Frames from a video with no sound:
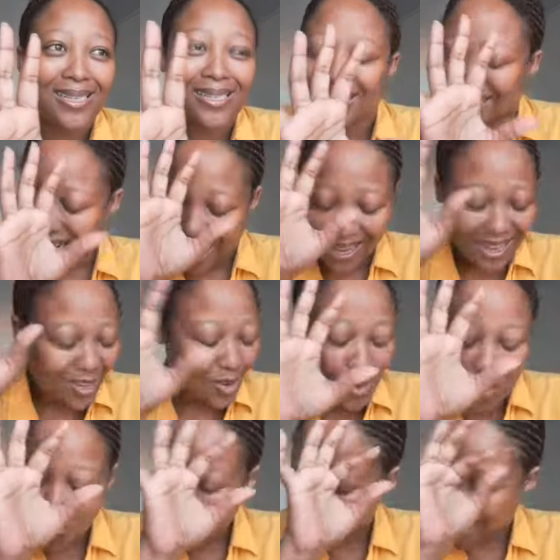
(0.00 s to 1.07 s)
Like,
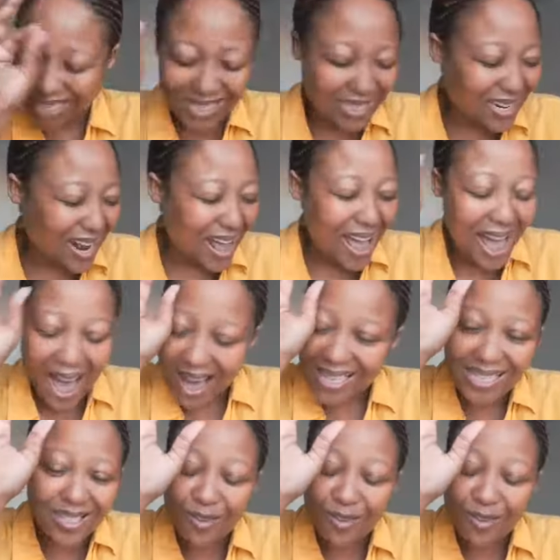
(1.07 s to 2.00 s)
you just asked